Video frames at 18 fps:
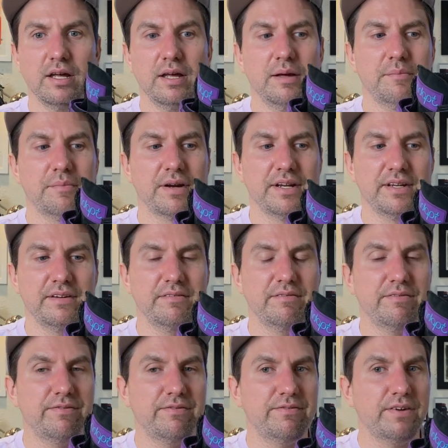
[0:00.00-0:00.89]
but I didn't
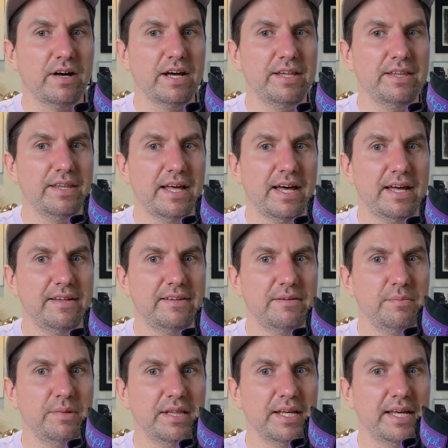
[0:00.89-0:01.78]
find that
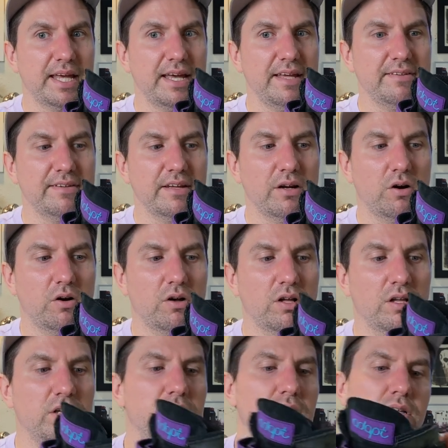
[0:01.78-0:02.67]
to be the case at
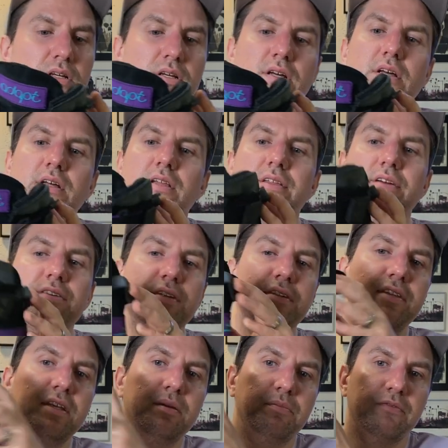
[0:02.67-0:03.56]
all. There's a
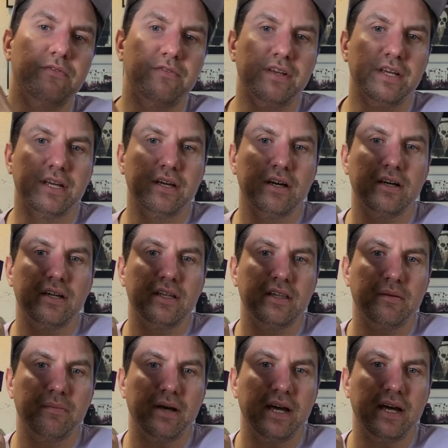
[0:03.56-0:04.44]
deep V-cut in
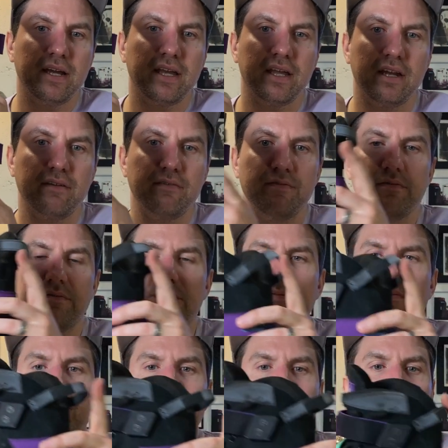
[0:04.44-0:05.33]
the back, and
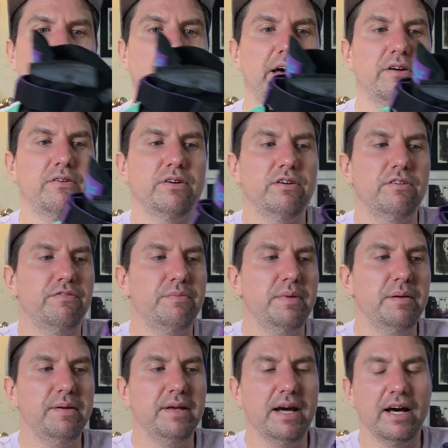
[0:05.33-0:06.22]
I don't know if
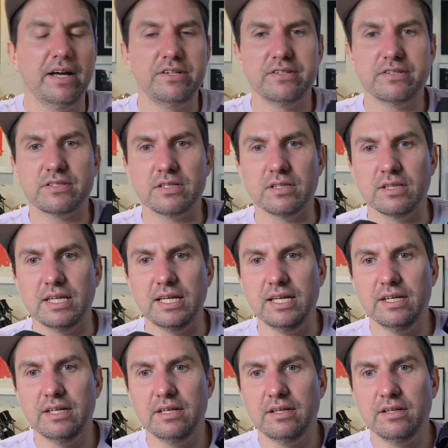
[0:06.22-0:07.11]
maybe I just
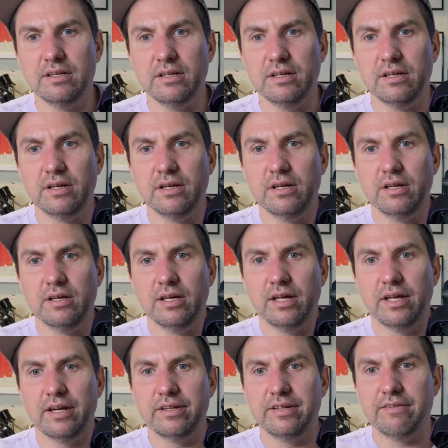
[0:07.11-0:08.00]
lean
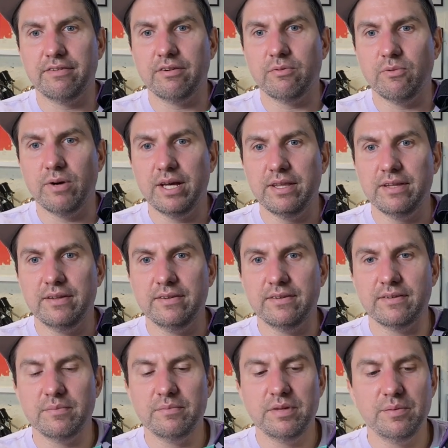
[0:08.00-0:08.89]
in a different way than
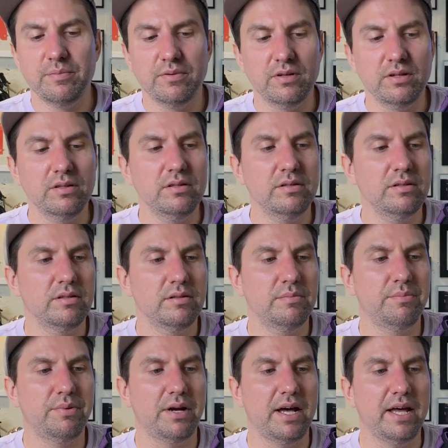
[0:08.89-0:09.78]
some people,
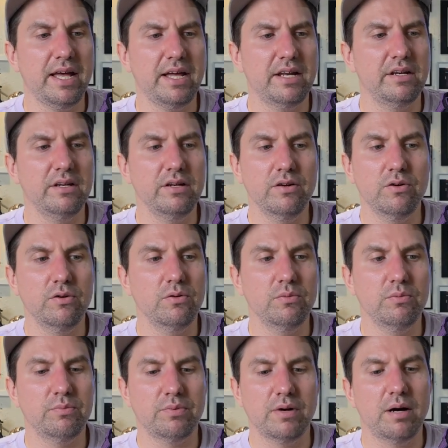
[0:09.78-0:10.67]
but I had
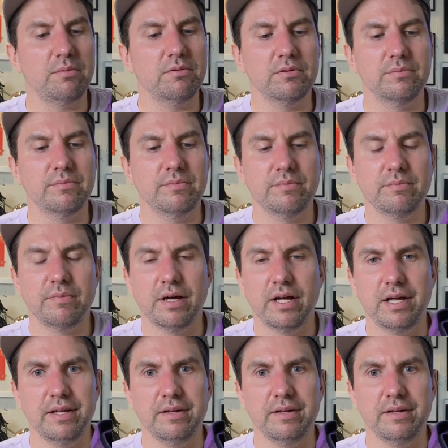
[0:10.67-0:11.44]
no problem. I